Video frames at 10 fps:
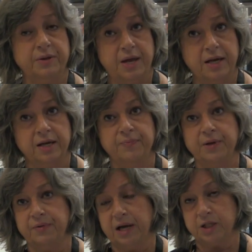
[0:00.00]
Then they can,
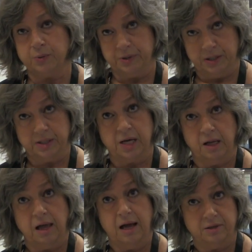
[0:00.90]
and that's what this
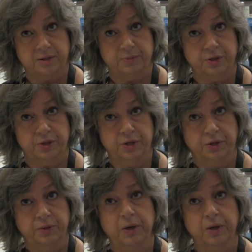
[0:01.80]
allows them to do.